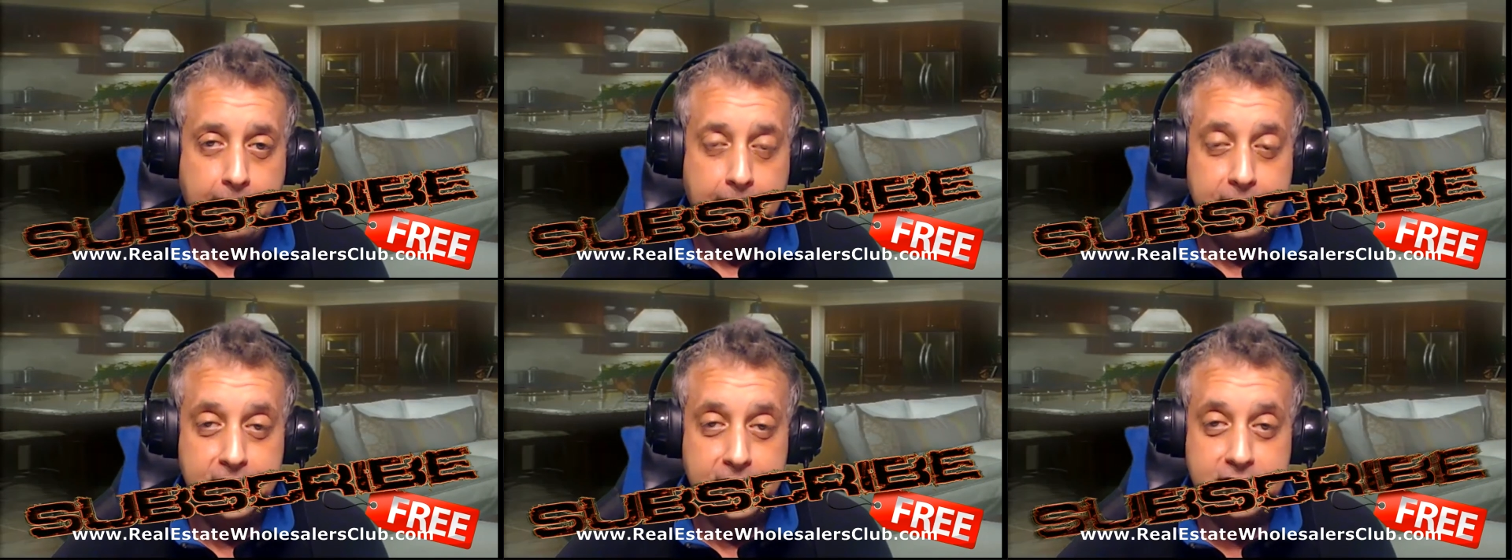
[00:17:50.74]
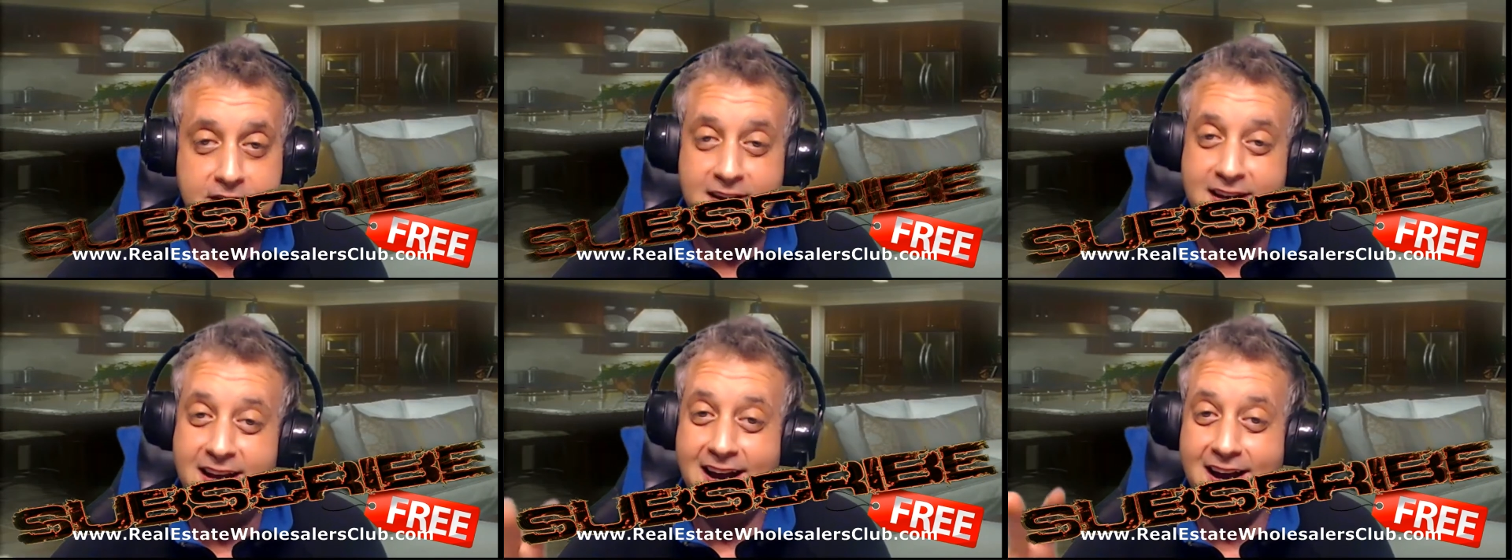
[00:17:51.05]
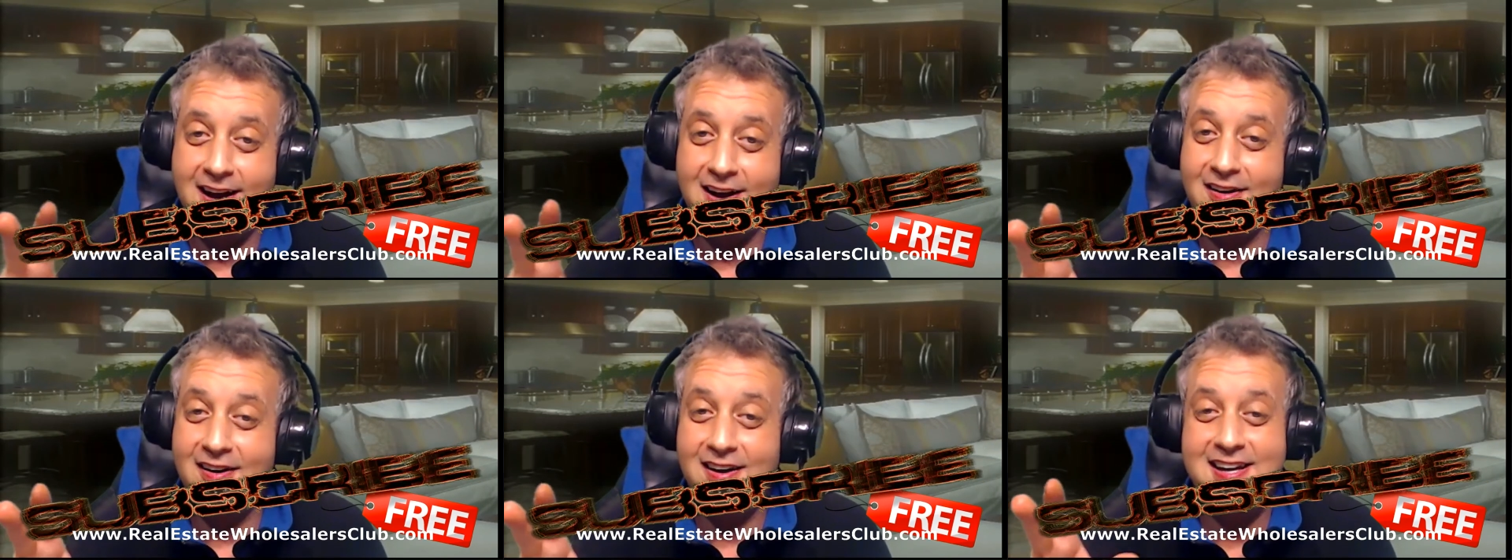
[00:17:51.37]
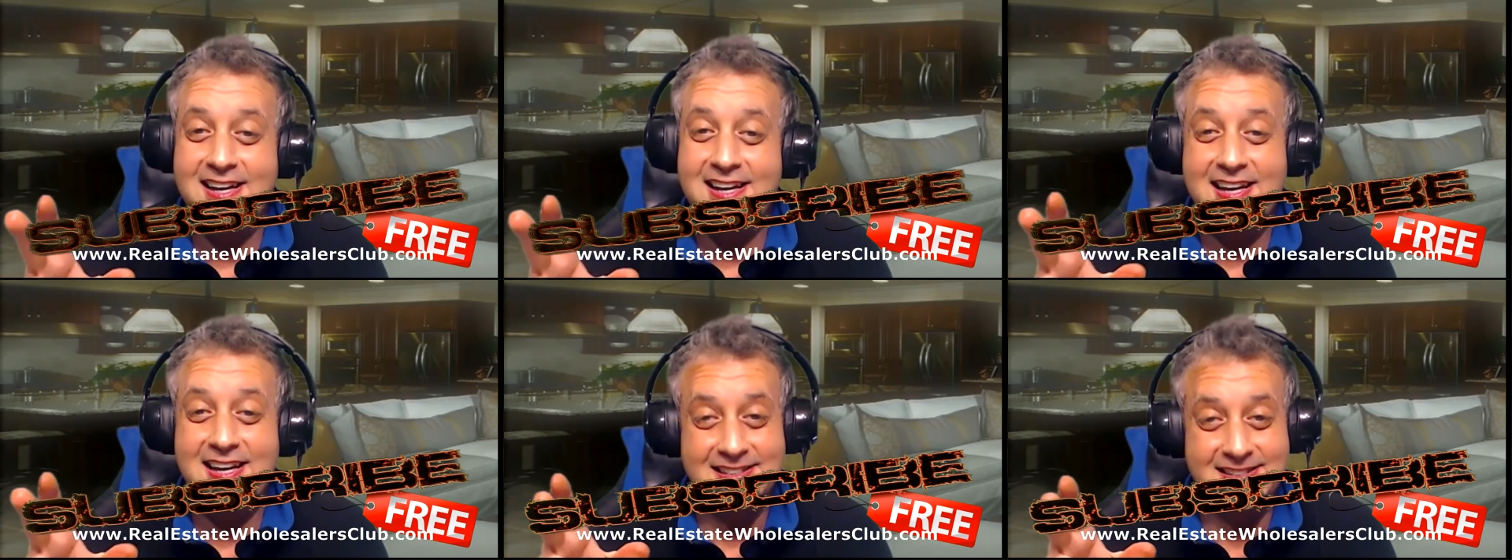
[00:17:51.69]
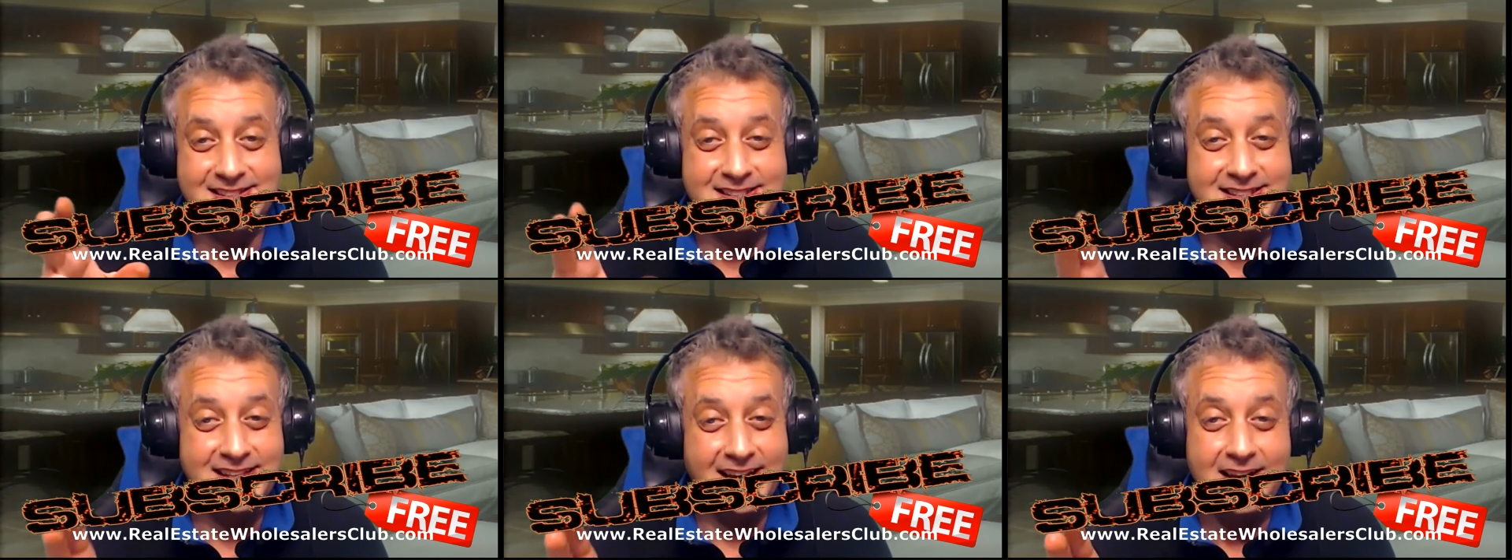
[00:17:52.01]
You see how he
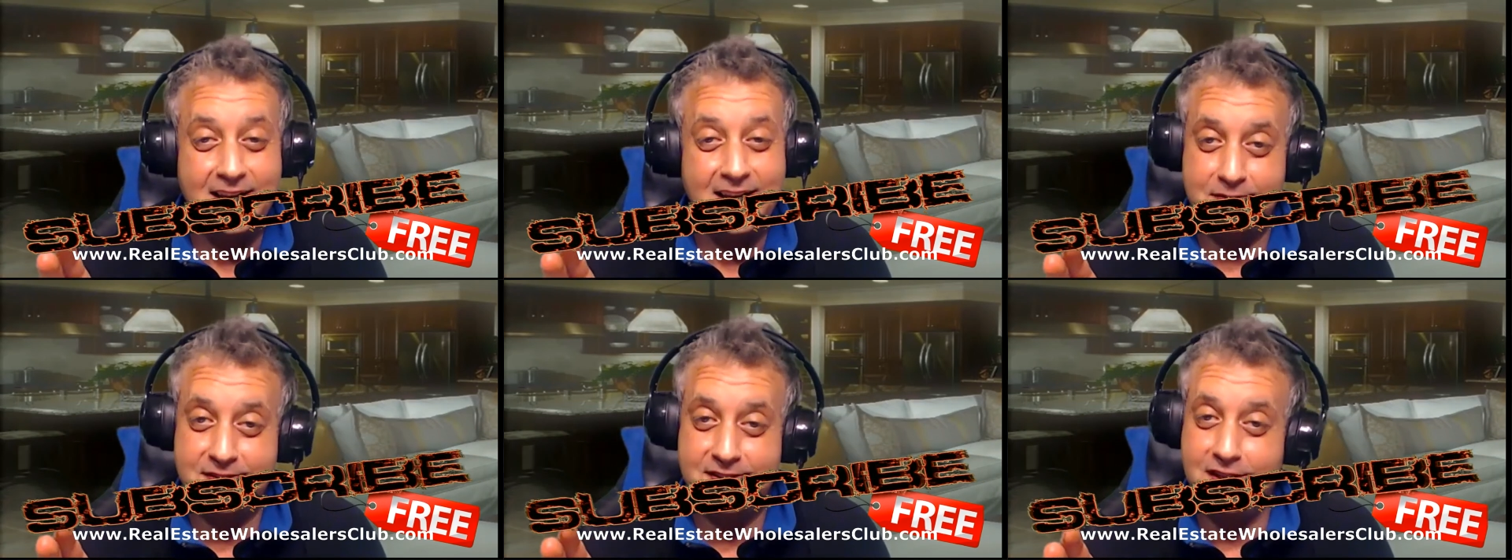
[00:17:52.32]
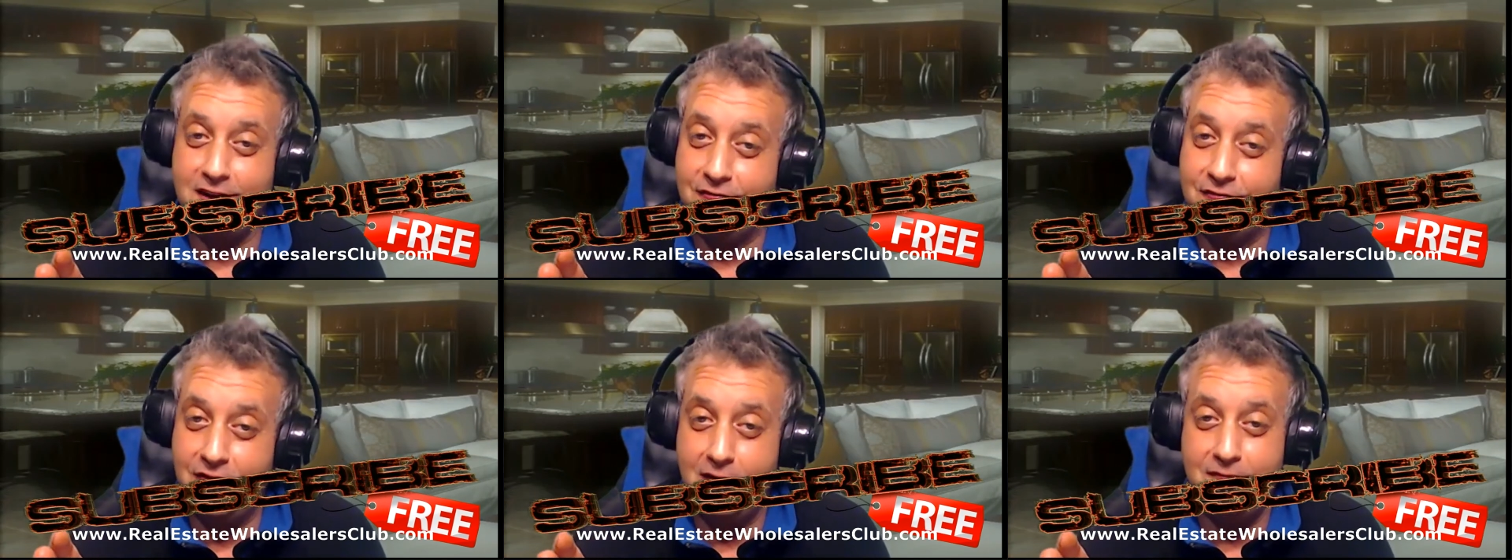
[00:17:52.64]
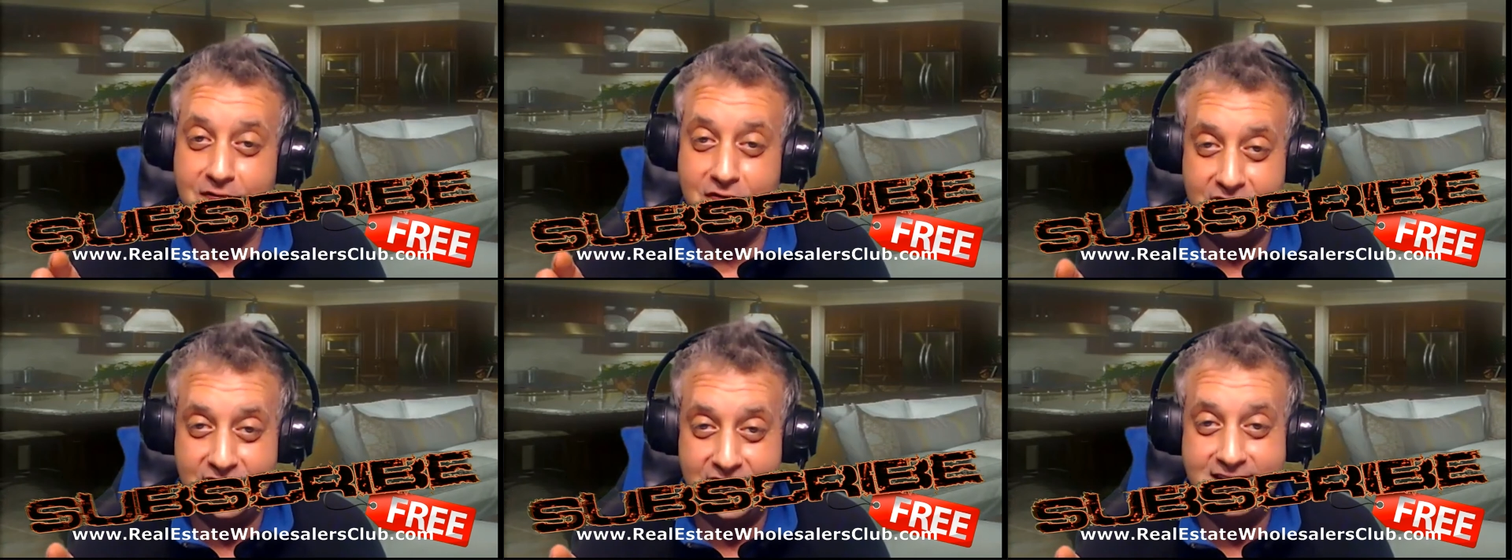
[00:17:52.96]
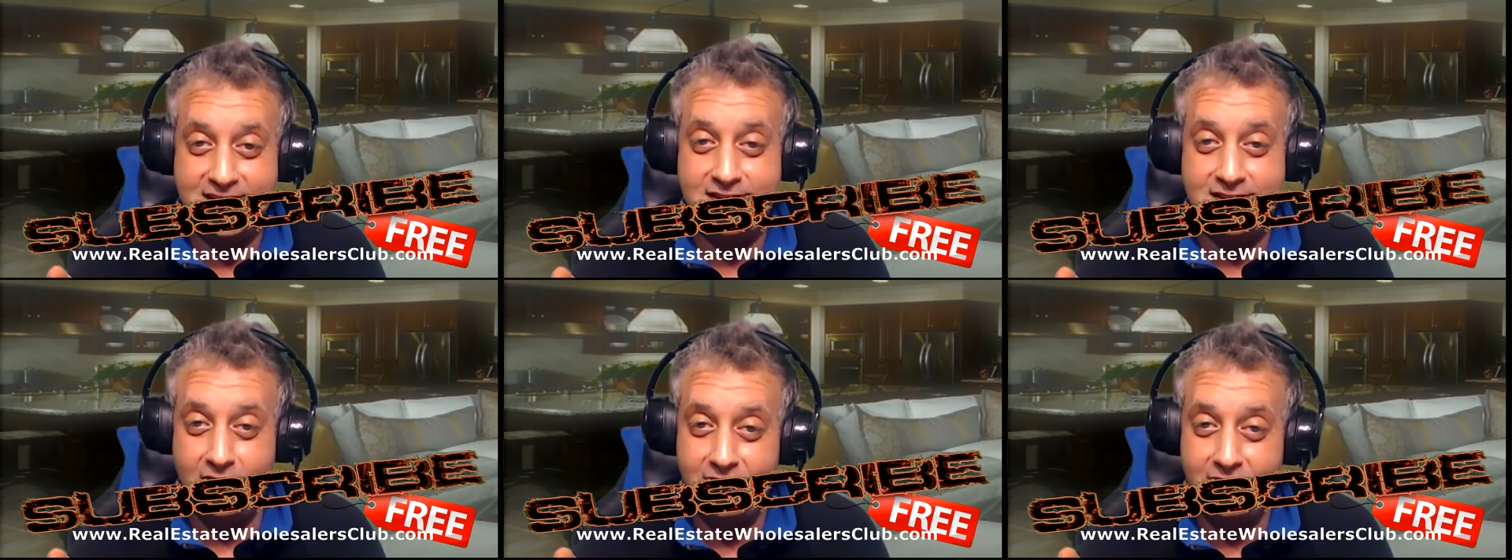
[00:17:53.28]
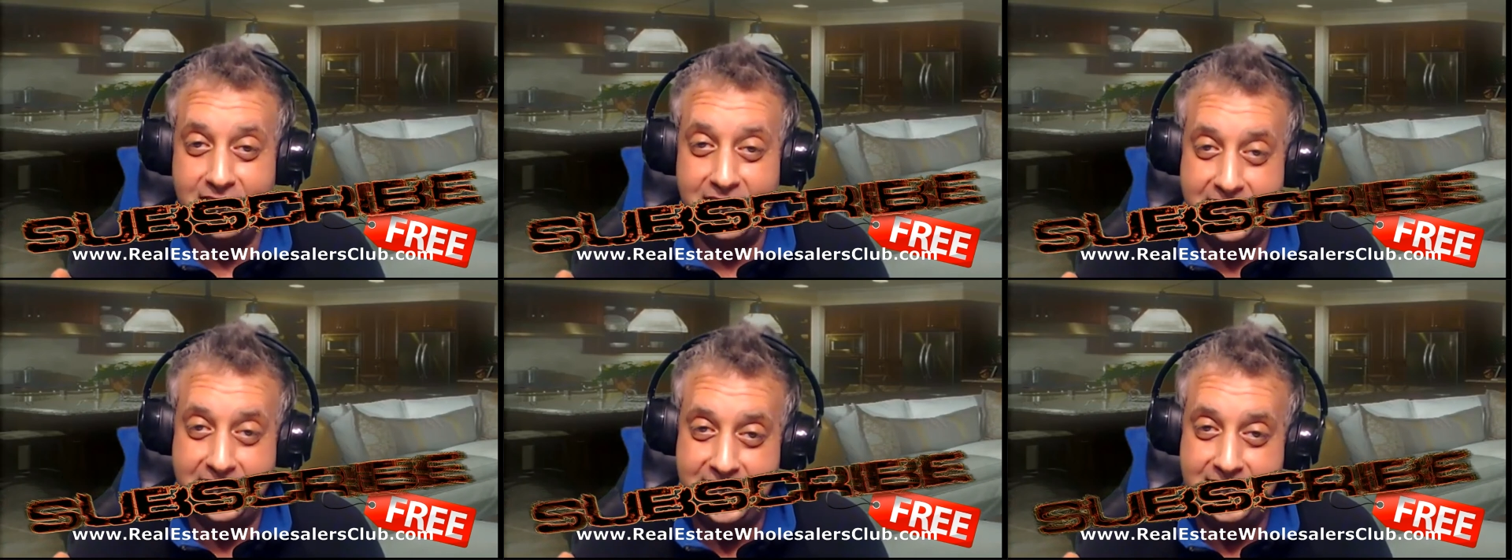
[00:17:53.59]
has set himself up for this
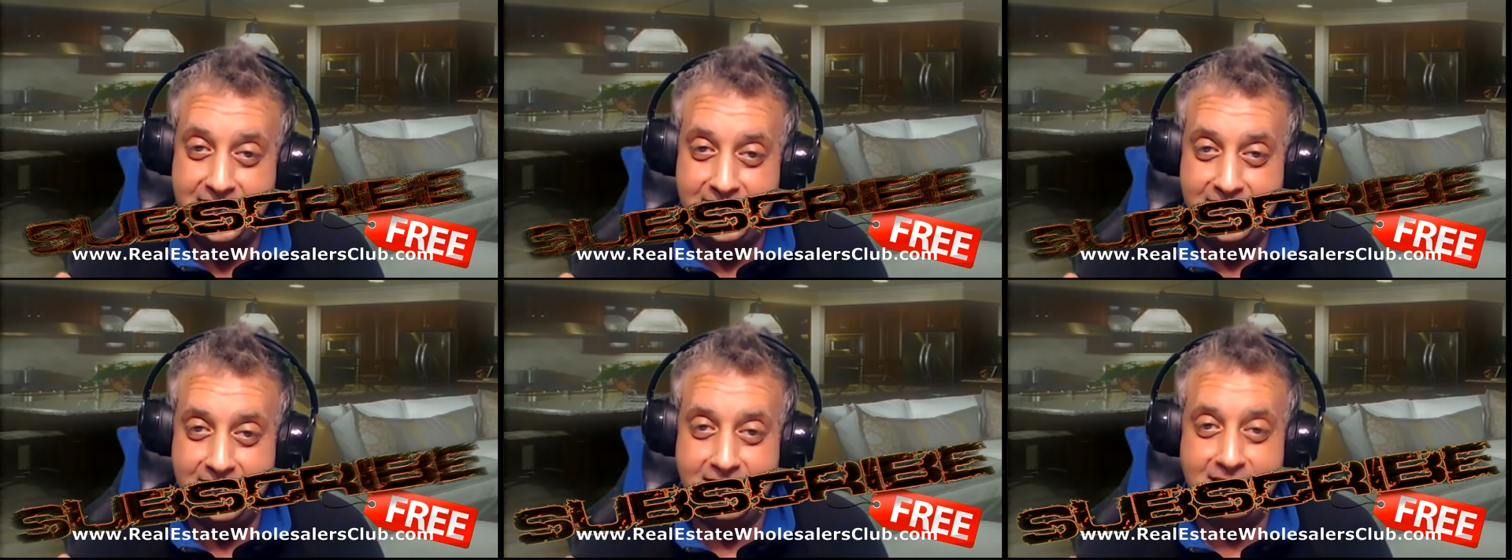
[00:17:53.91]
already?